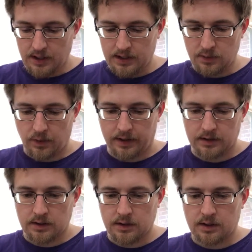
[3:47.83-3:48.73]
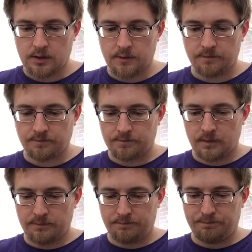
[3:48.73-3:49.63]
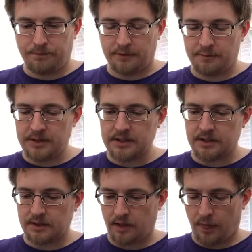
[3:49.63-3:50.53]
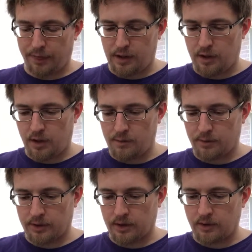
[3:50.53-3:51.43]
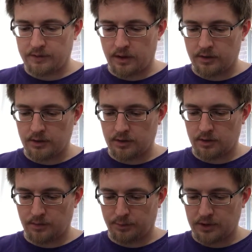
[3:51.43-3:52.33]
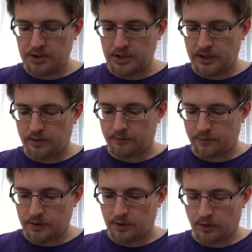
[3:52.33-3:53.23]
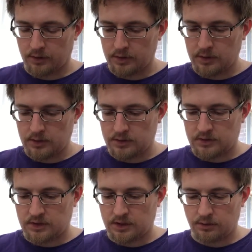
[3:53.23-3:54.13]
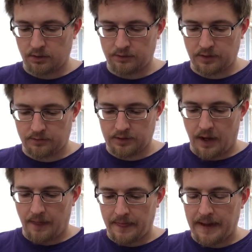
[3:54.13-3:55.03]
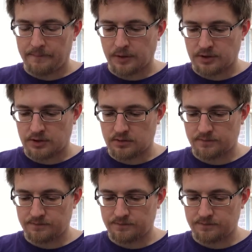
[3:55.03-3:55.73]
Anyway, but for me, kind of the hallmark of an underappreciated figure, just because I don't know if he ever got that much